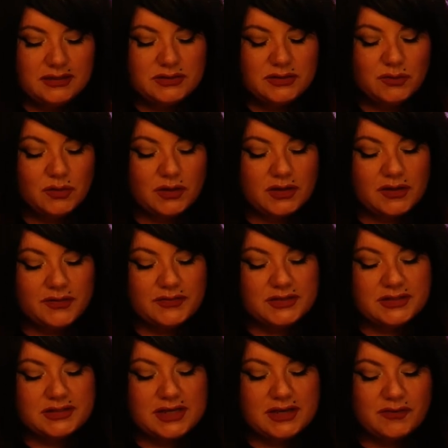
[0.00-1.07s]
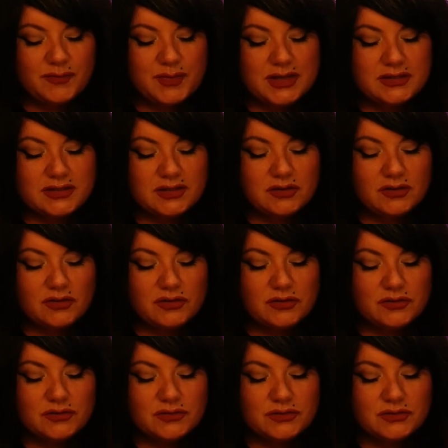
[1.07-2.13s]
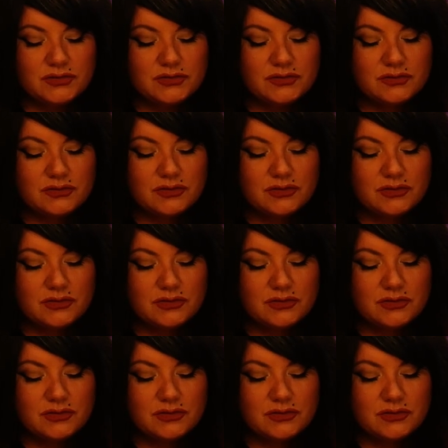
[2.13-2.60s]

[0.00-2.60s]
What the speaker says: to work on this Ten of Pentacles.